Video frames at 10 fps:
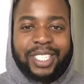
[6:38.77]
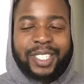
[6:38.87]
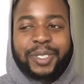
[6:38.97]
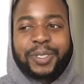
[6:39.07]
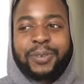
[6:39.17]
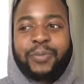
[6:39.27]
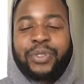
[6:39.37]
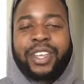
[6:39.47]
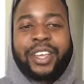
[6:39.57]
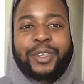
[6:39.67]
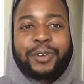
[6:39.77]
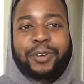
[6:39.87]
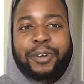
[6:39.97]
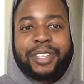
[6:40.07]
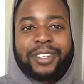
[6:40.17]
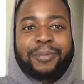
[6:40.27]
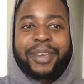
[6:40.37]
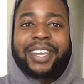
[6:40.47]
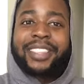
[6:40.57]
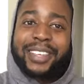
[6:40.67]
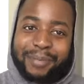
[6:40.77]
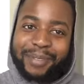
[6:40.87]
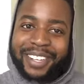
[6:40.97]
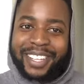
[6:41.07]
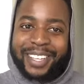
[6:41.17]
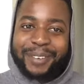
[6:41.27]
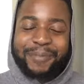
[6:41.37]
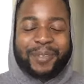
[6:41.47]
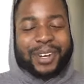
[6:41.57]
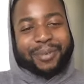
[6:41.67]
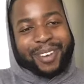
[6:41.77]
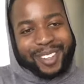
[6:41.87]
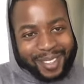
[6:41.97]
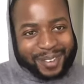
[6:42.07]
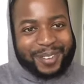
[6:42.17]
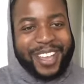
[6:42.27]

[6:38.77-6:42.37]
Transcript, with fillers: So you're you're making them money, but what about you?